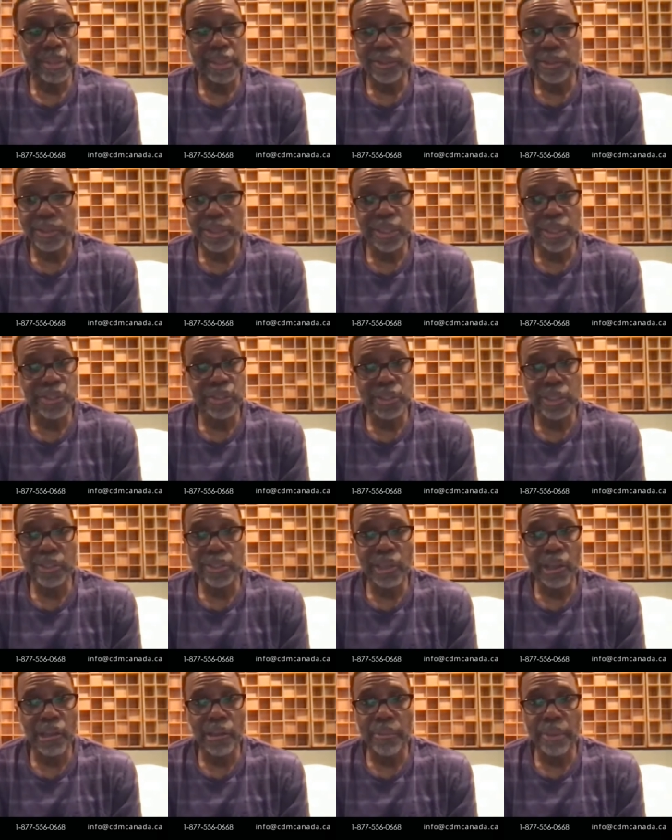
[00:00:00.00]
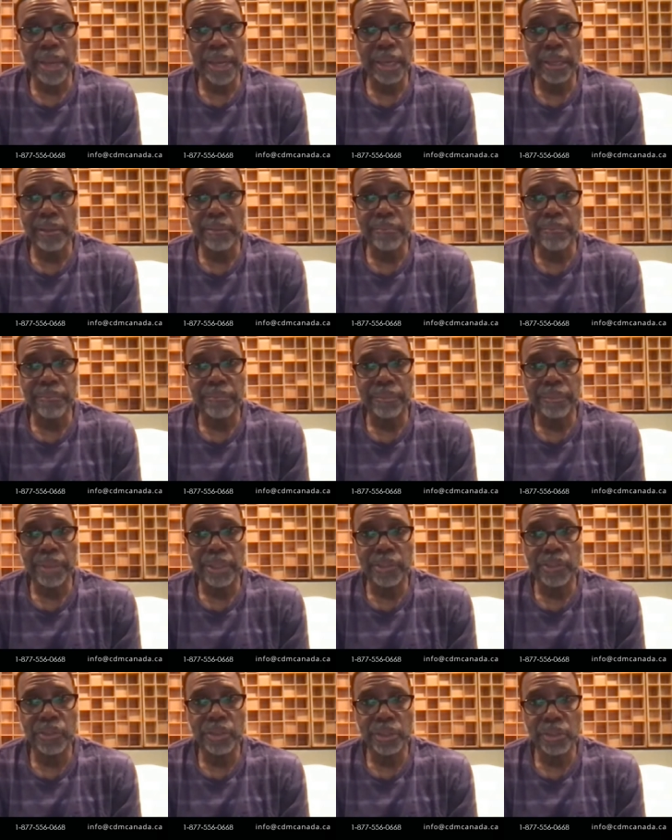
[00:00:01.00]
it's it's just all about him
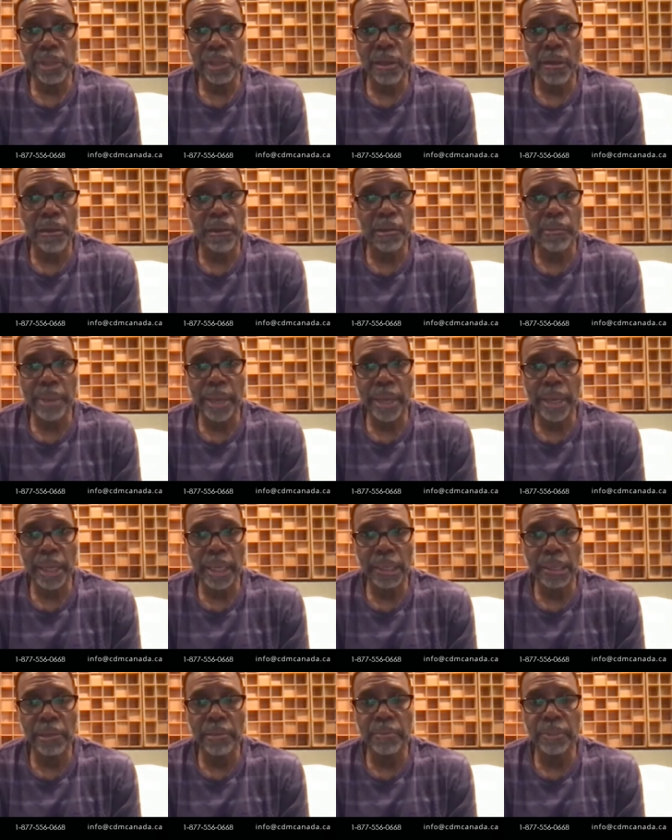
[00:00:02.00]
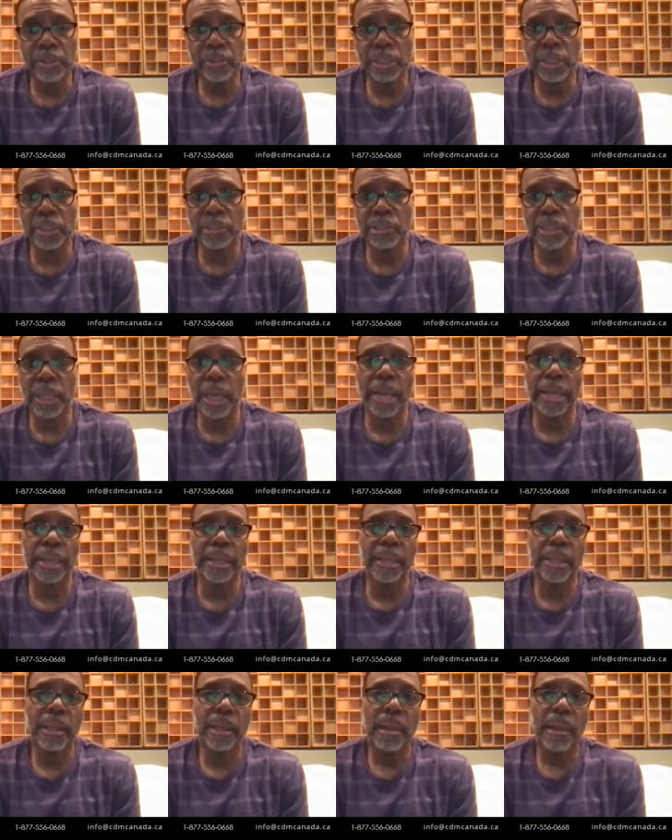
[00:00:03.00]
it's just all about him it's it's
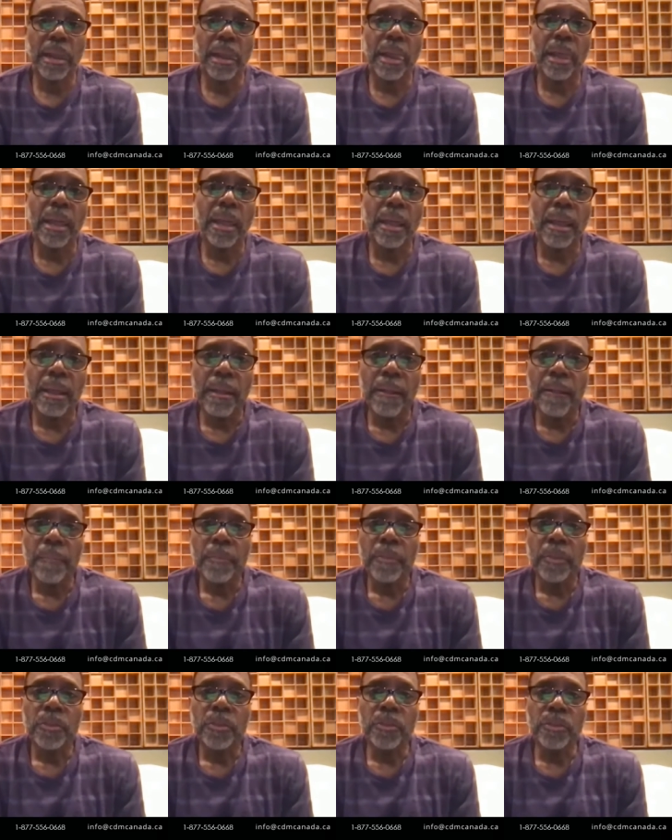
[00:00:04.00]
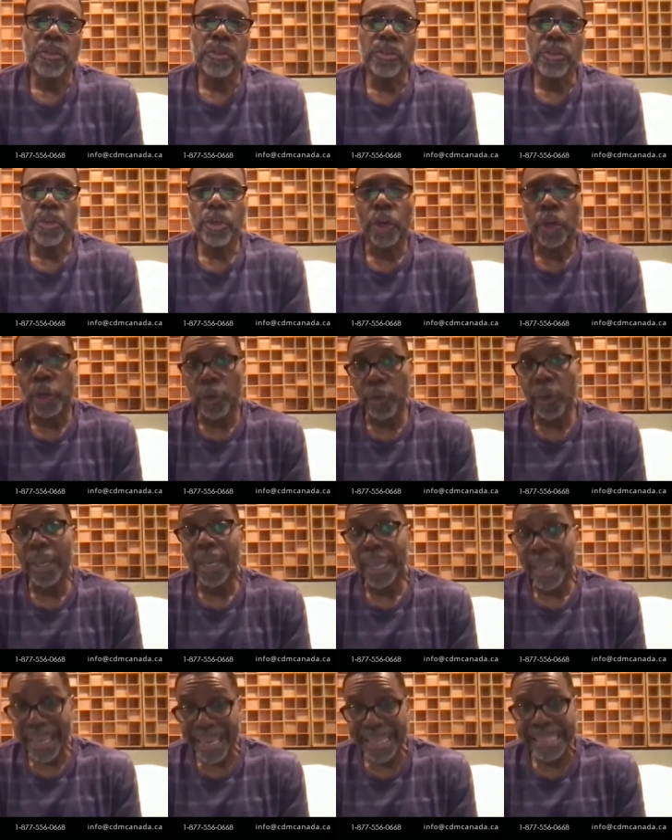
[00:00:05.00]
like you you, you hurt
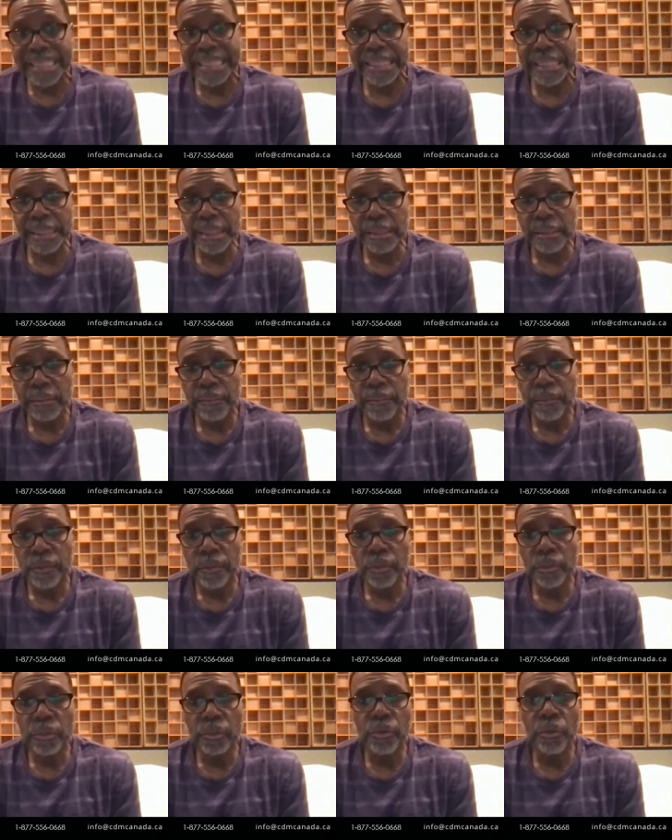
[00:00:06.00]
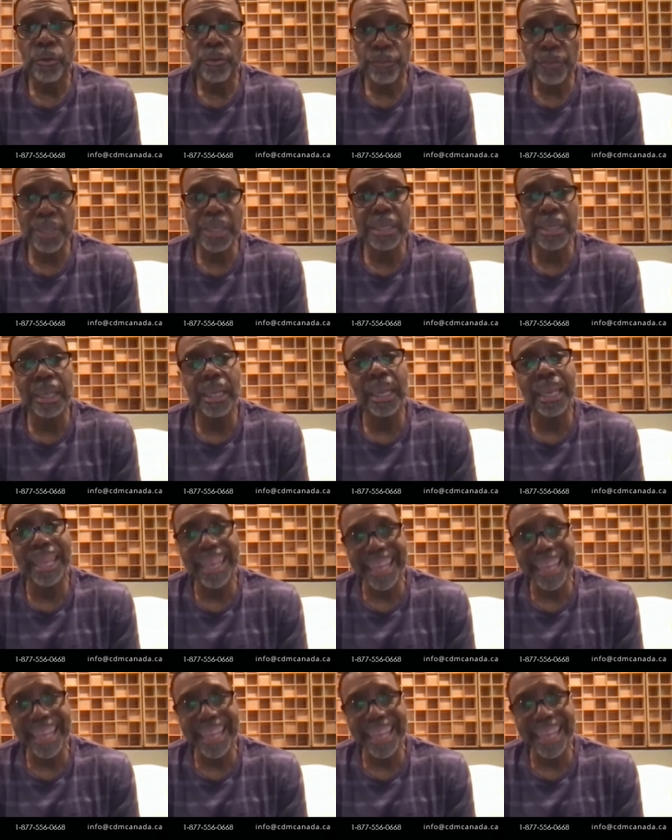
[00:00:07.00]
less you're offended